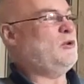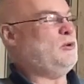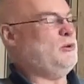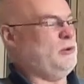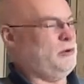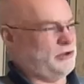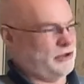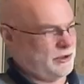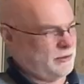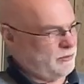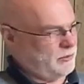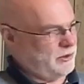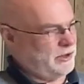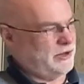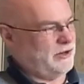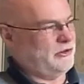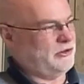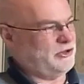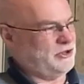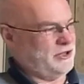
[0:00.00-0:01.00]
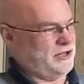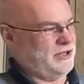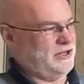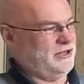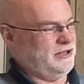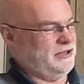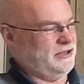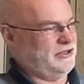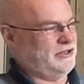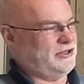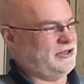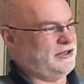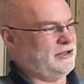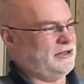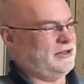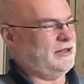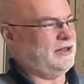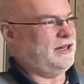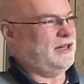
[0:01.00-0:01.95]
who someone else is,